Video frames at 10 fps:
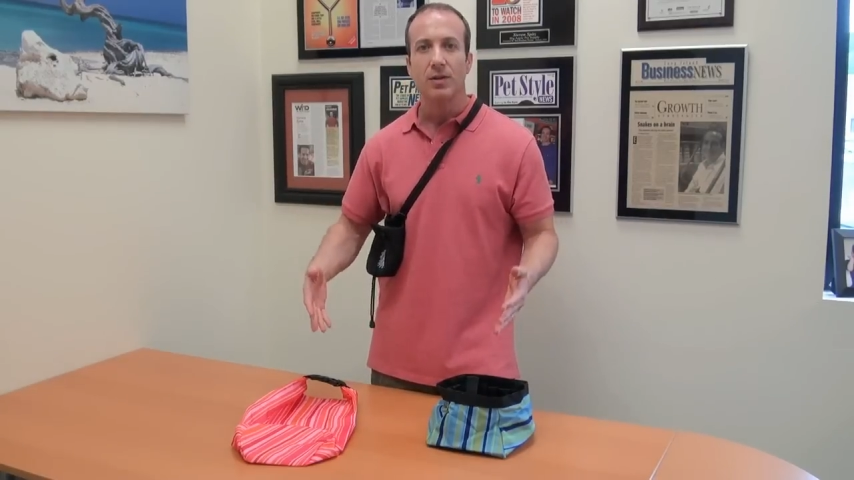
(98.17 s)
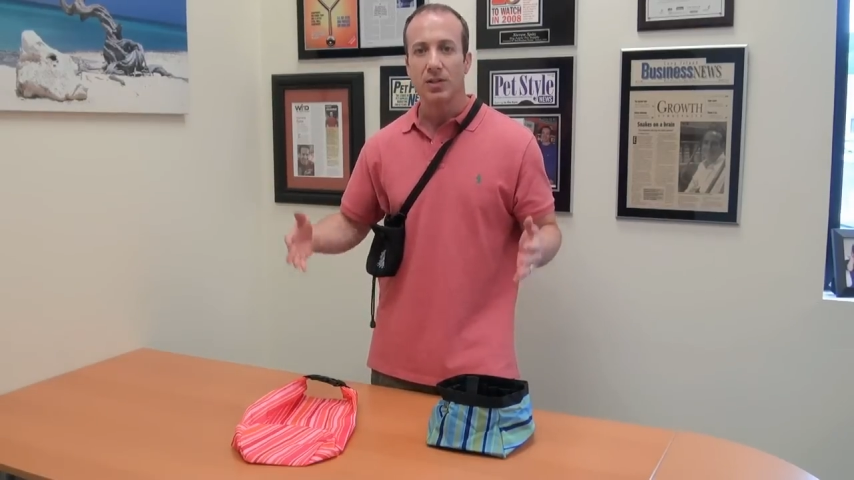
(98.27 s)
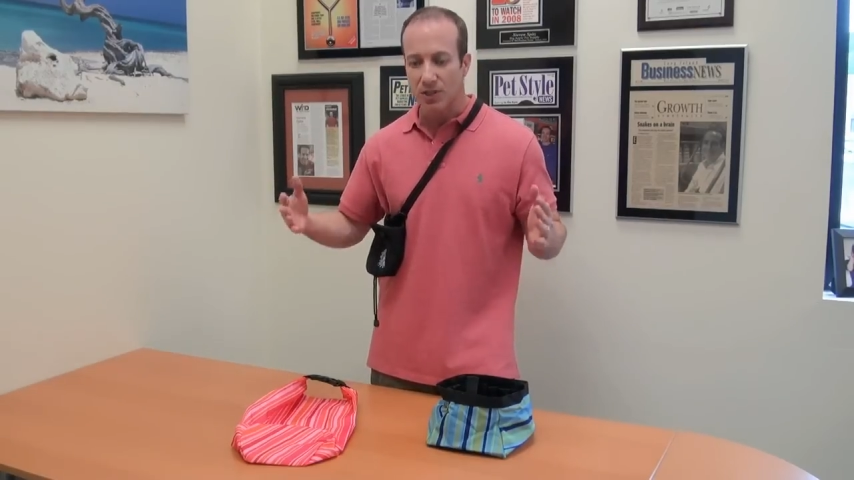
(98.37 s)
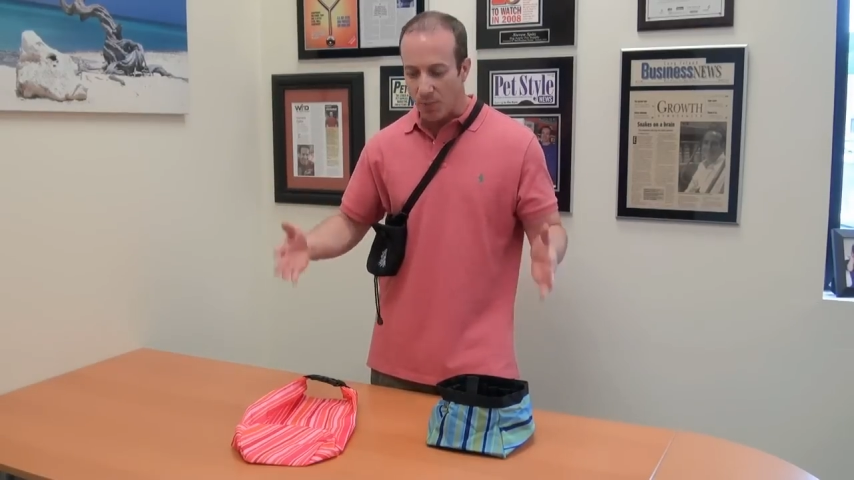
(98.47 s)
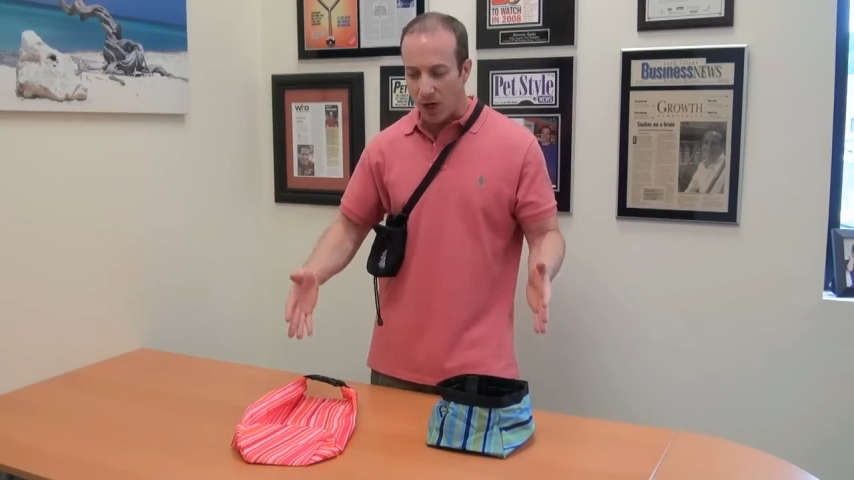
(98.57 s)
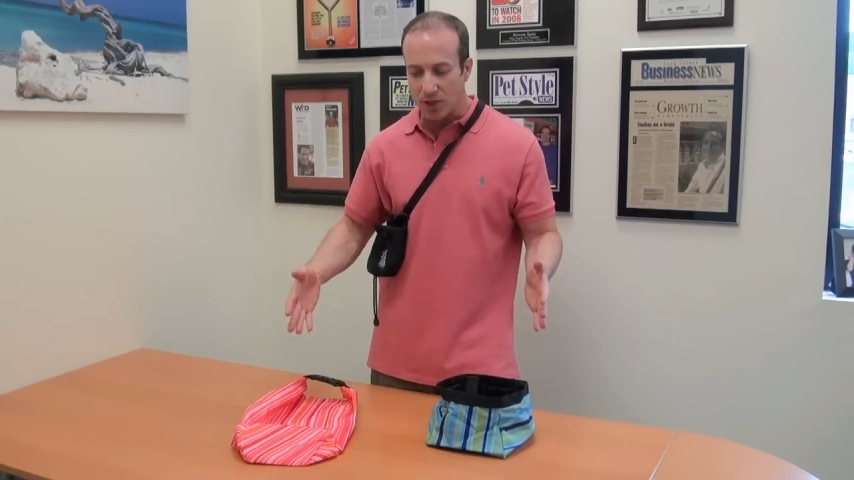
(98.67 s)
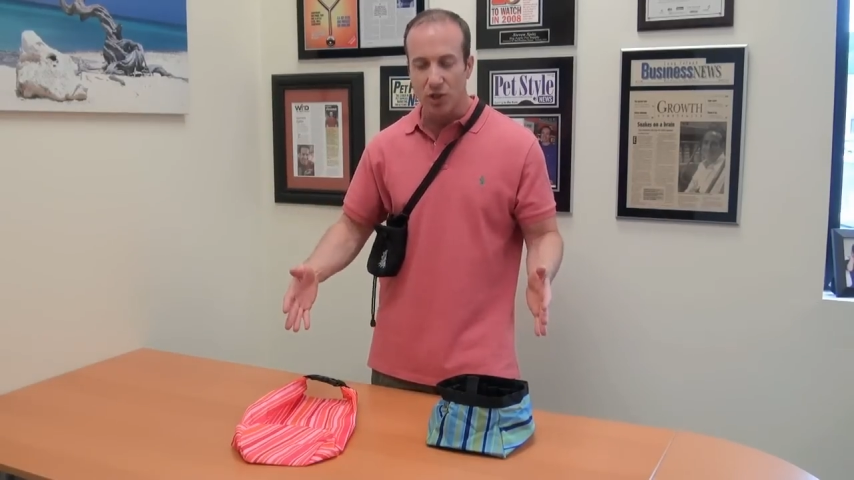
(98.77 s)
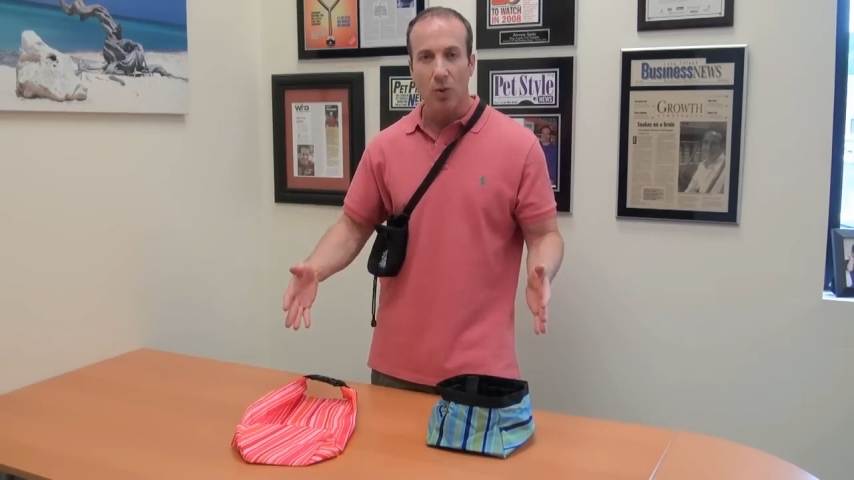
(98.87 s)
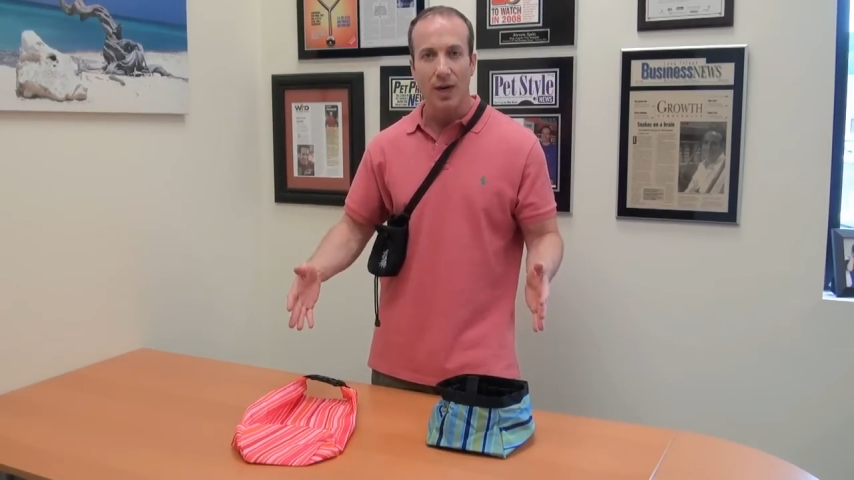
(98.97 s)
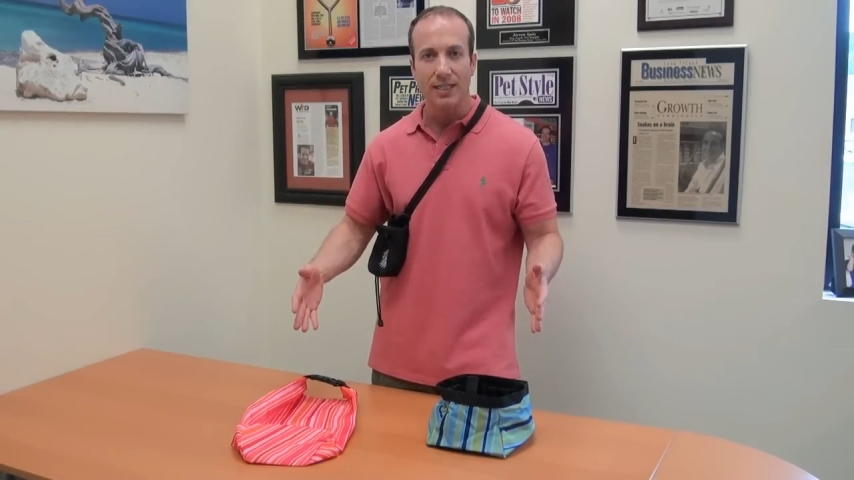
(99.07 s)
the smart
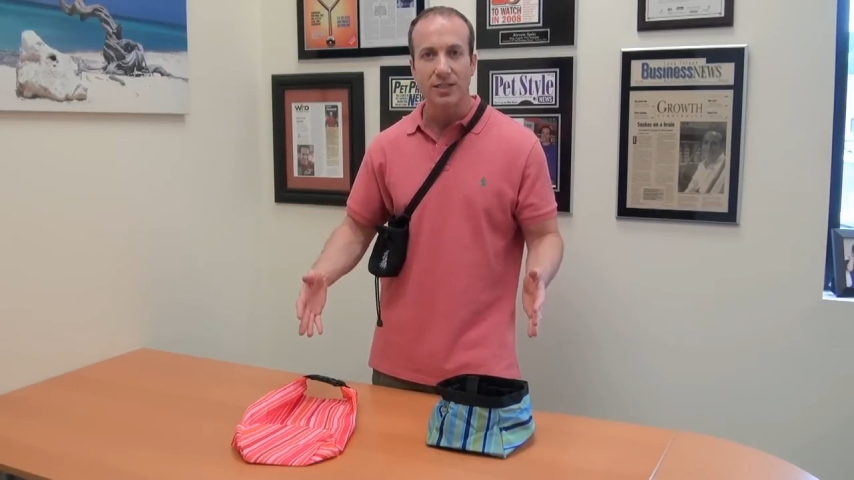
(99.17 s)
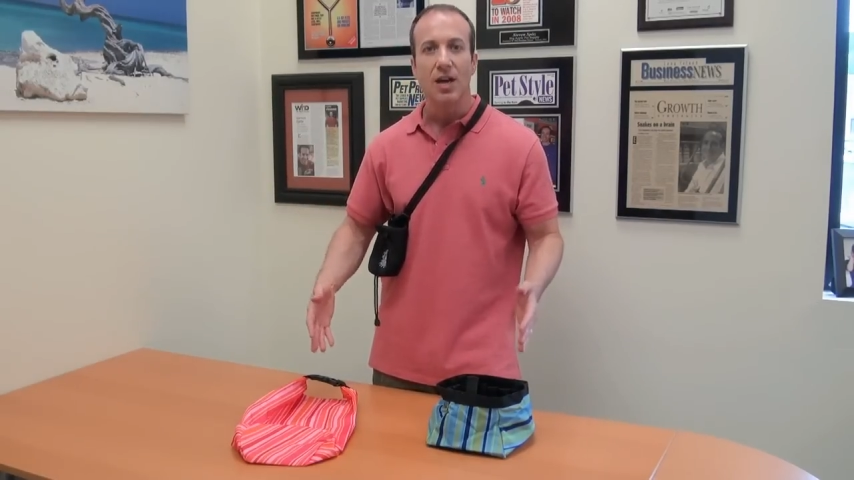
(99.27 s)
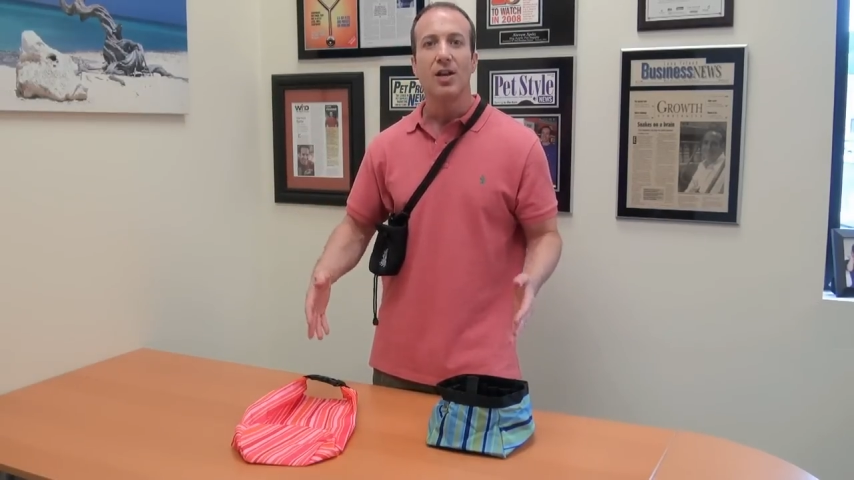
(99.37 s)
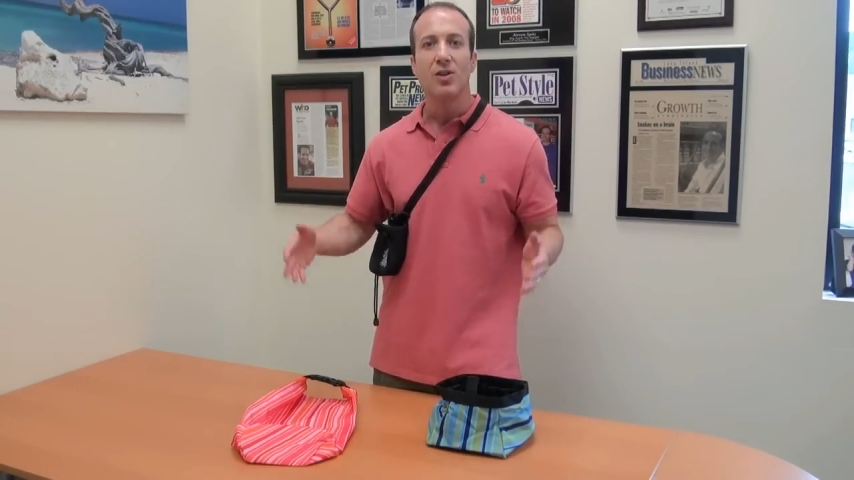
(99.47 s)
choice.